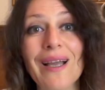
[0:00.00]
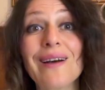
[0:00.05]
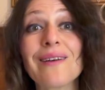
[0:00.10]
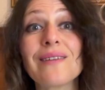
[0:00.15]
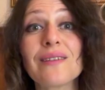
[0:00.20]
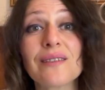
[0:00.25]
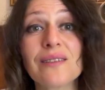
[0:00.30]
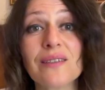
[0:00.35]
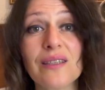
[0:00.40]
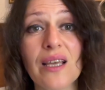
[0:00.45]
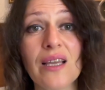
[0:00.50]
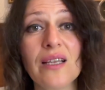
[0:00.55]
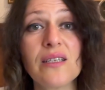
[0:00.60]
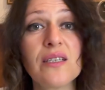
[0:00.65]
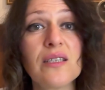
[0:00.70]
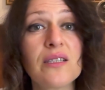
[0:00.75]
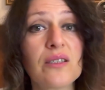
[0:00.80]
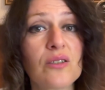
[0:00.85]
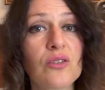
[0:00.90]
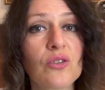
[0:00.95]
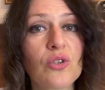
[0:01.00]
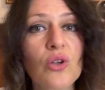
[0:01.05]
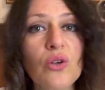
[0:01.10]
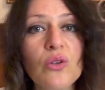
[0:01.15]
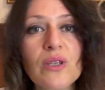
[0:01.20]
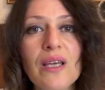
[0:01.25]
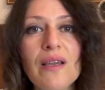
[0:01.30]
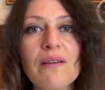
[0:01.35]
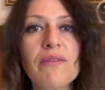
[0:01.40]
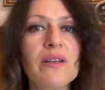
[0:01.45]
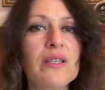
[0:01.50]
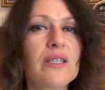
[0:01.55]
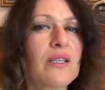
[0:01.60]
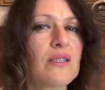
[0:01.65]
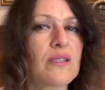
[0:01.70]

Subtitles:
understanding that not everything